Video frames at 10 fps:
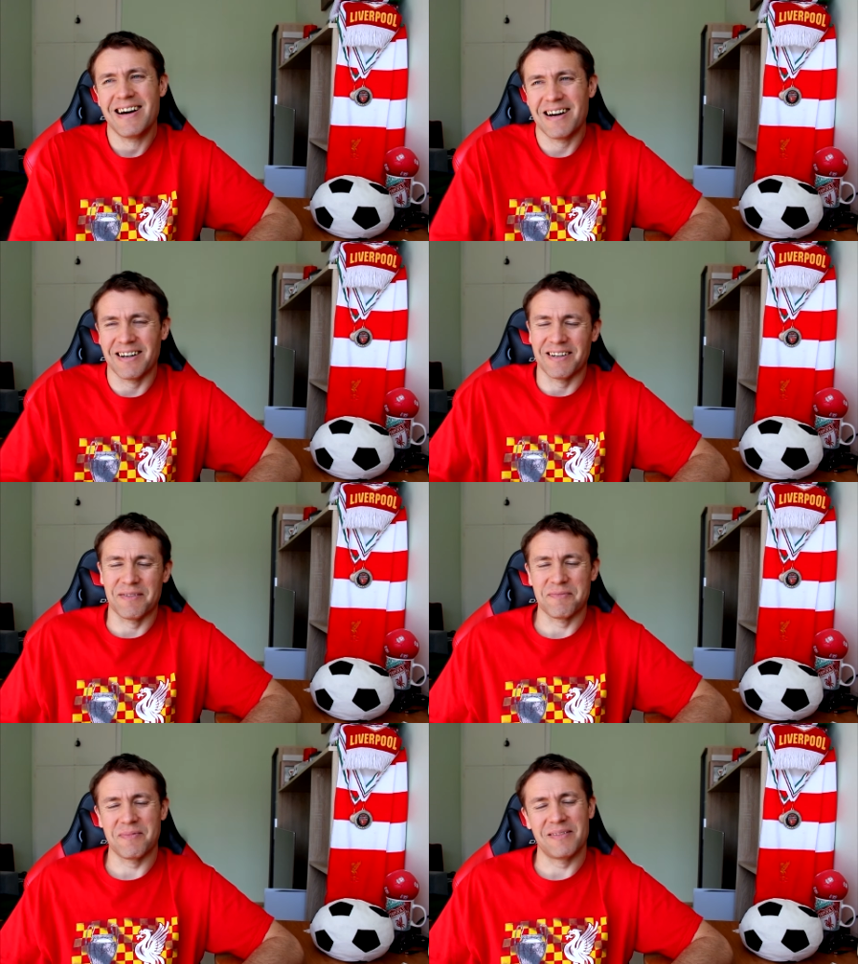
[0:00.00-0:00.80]

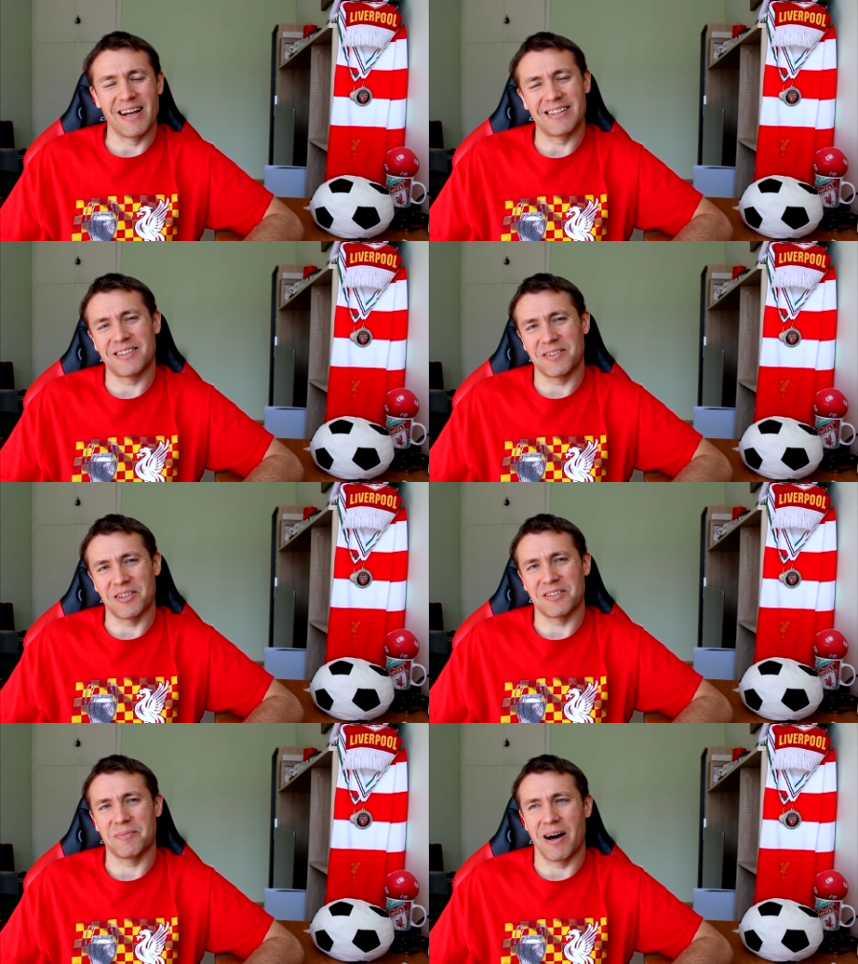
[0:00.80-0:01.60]
um, that's
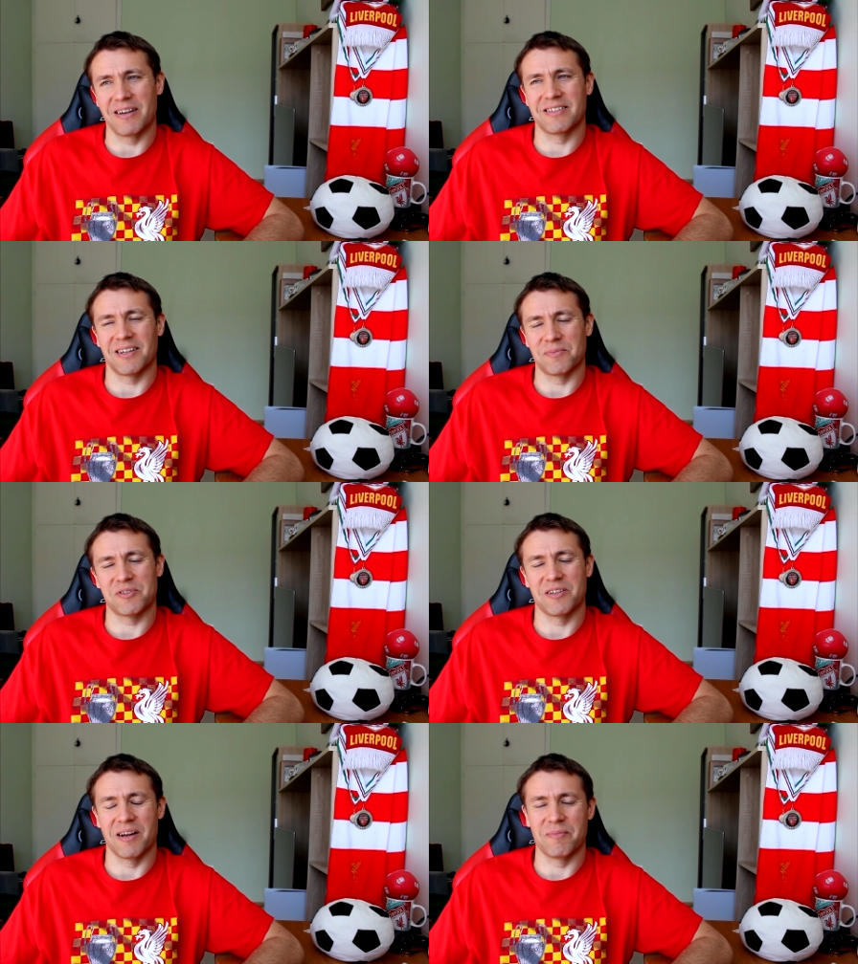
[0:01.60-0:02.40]
just my
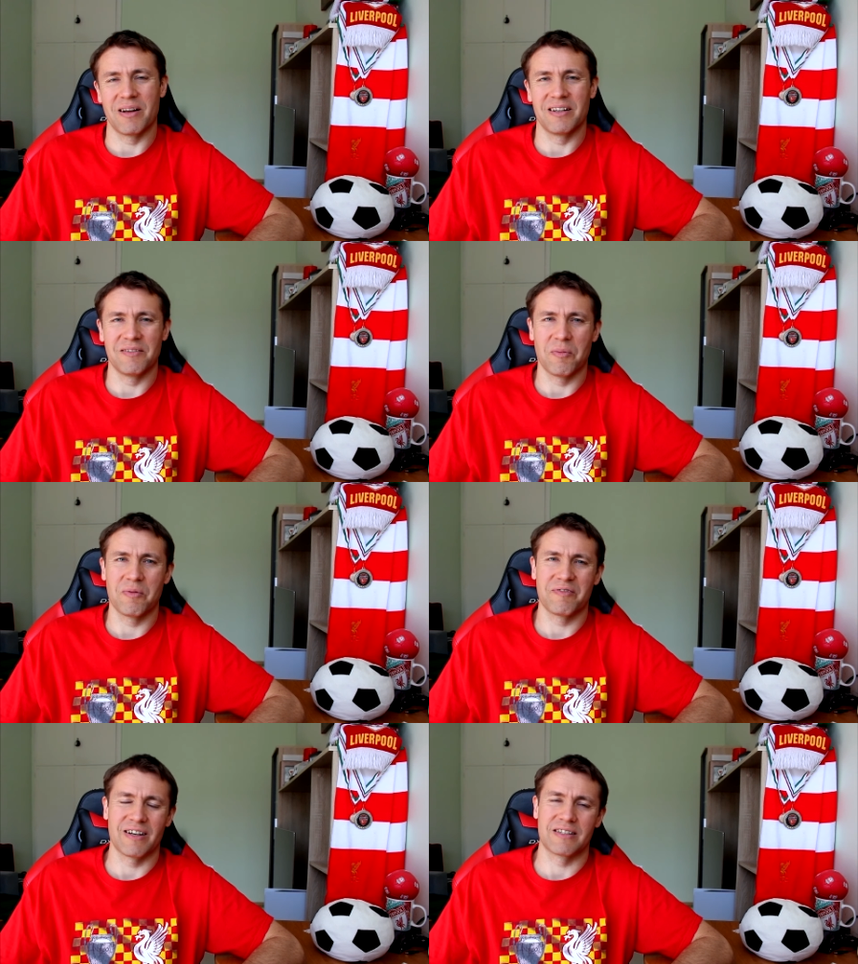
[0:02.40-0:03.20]
assumption, and many
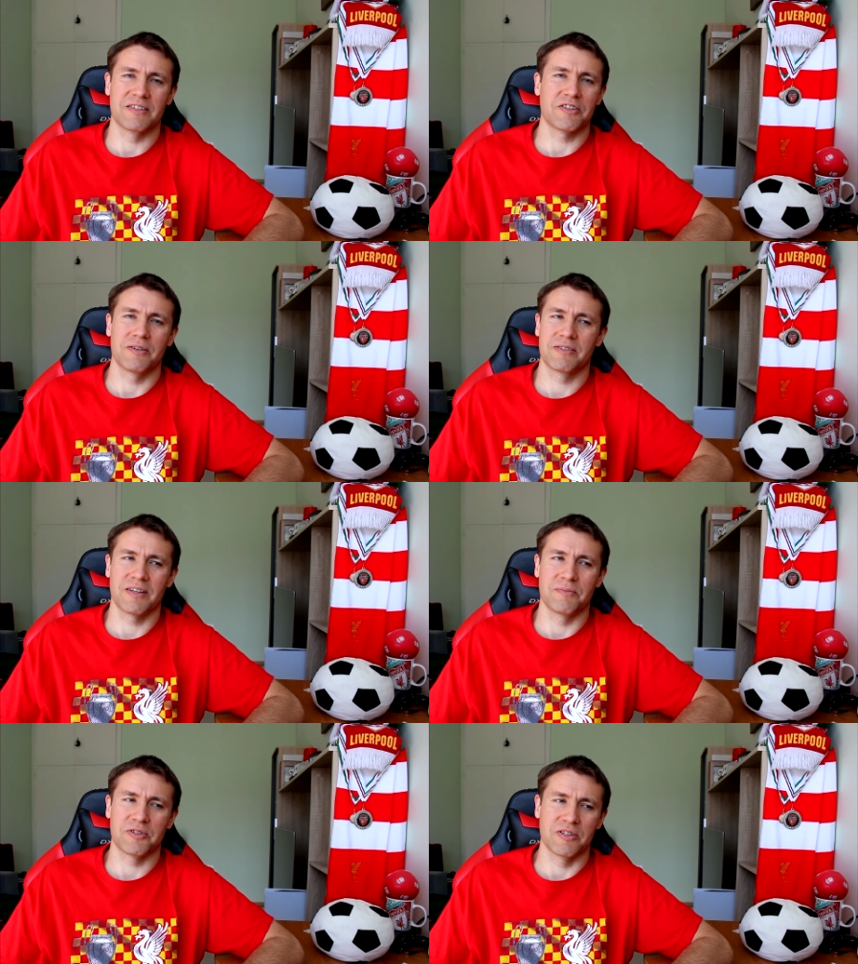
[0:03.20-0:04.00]
Liverpool fans are
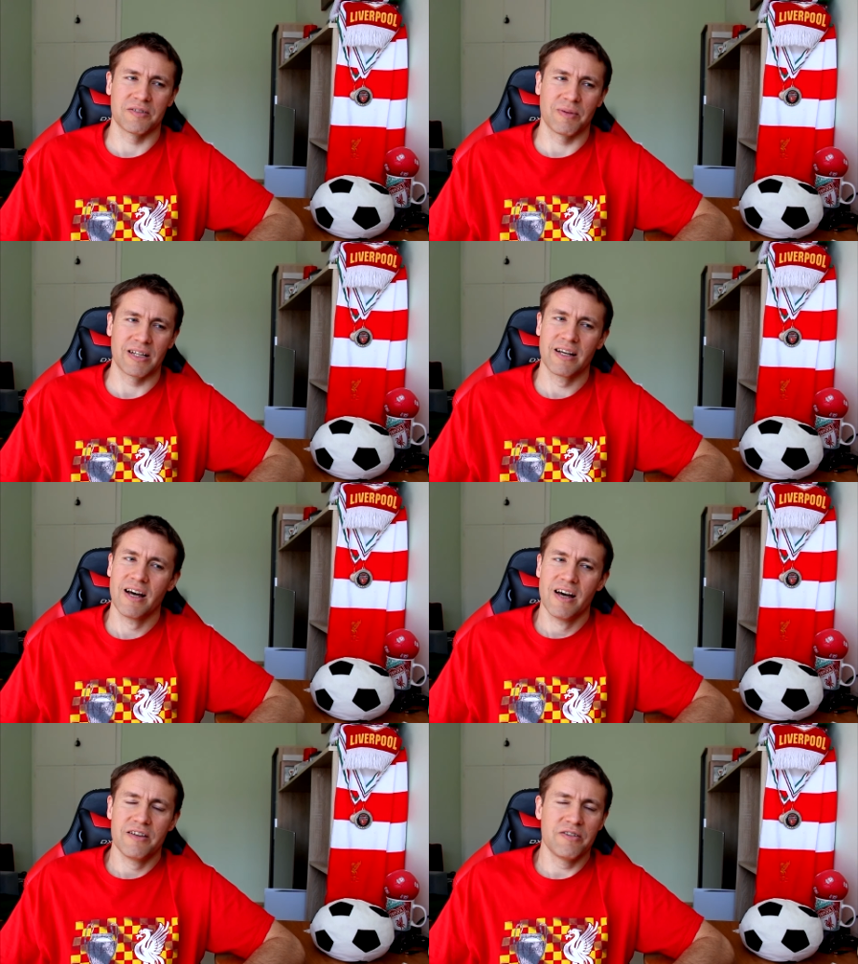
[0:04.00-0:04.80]
assumptions. But
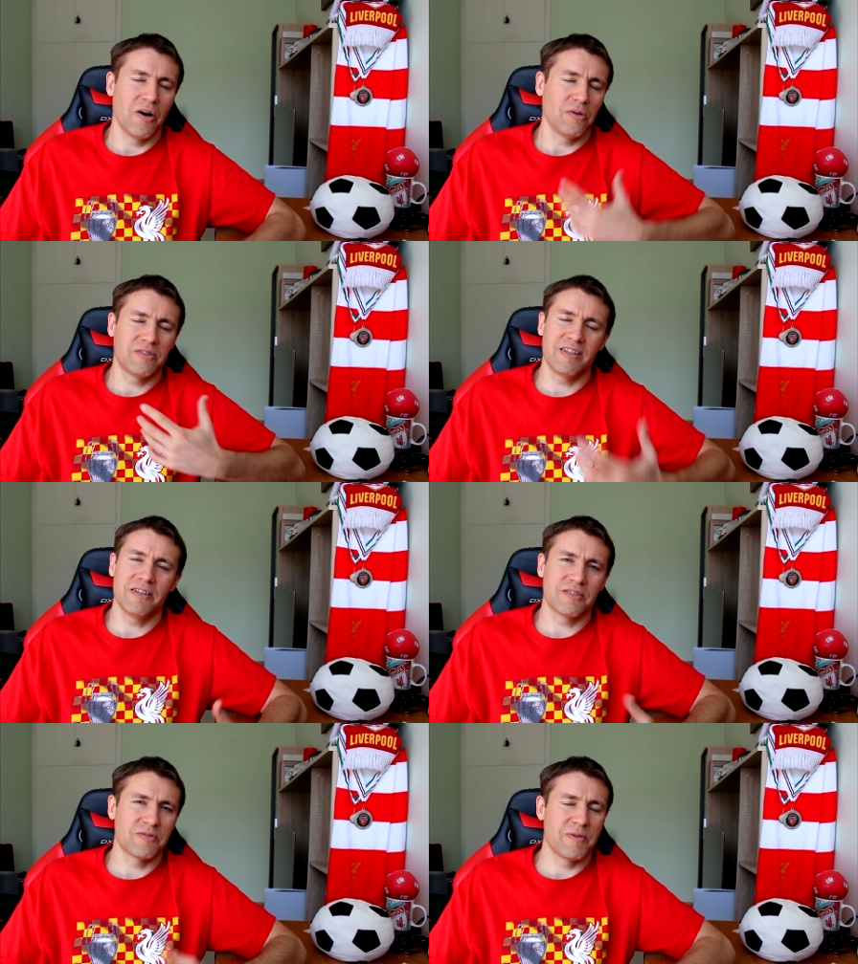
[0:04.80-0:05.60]
you know,
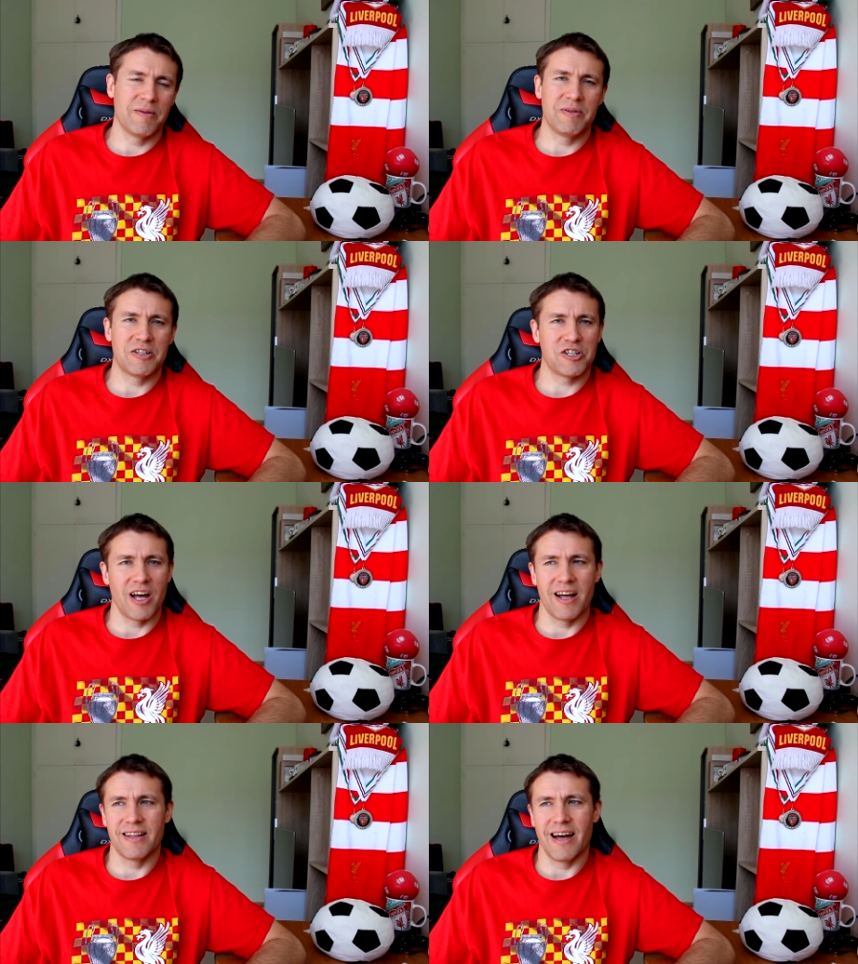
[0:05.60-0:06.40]
tears will be
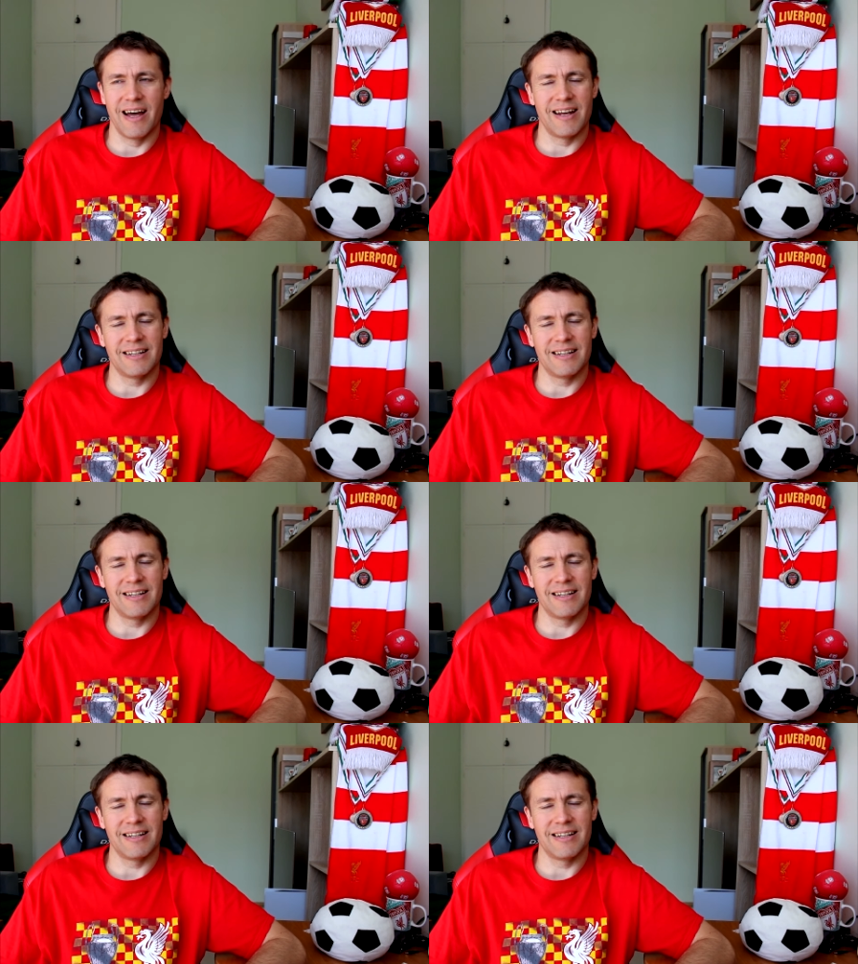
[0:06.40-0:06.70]
shed, and